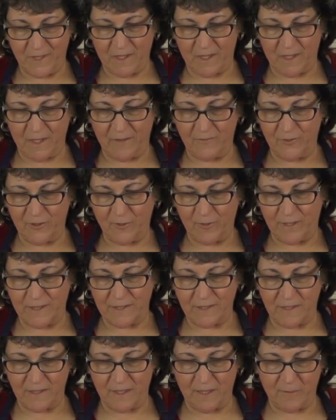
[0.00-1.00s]
I have no
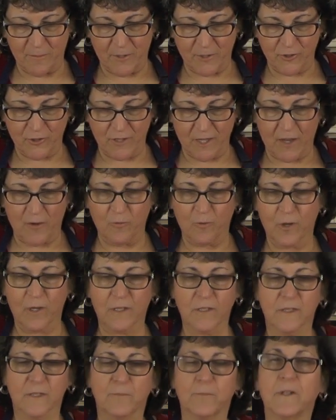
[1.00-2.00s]
idea how much that
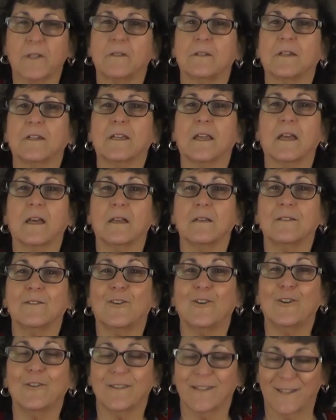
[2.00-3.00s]
was, but again,
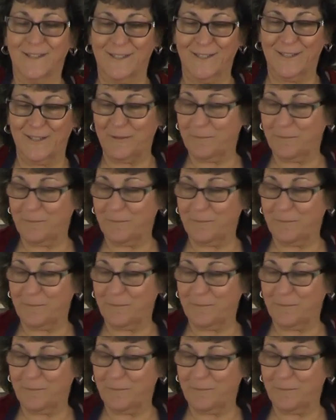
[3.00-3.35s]
all the